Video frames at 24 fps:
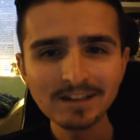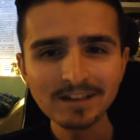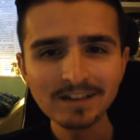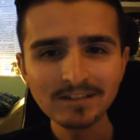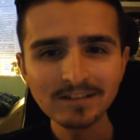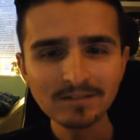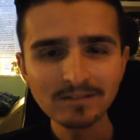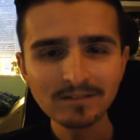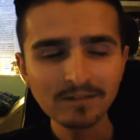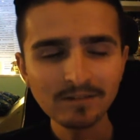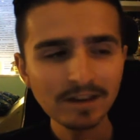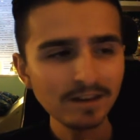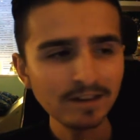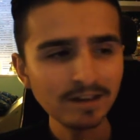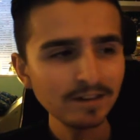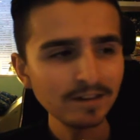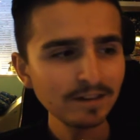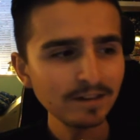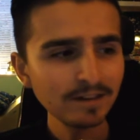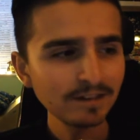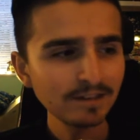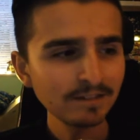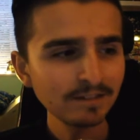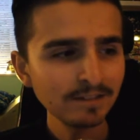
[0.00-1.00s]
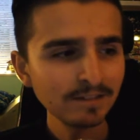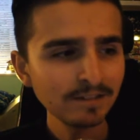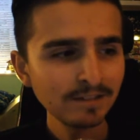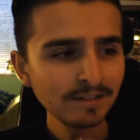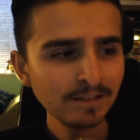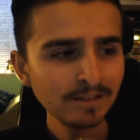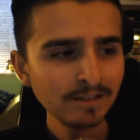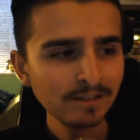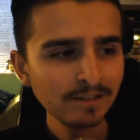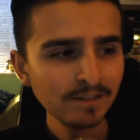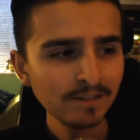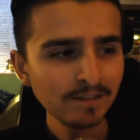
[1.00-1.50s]
just great. Yeah.
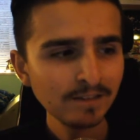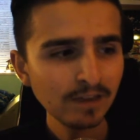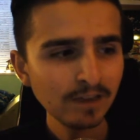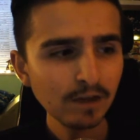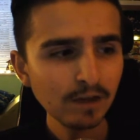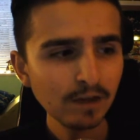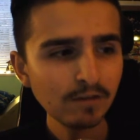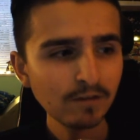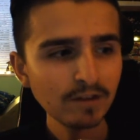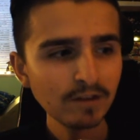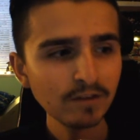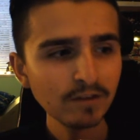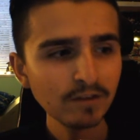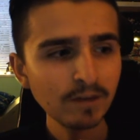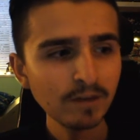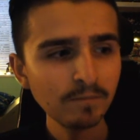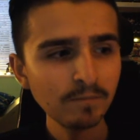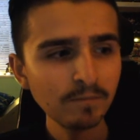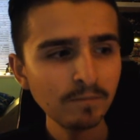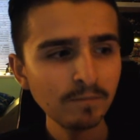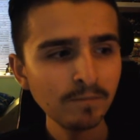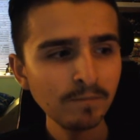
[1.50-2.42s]
A great time.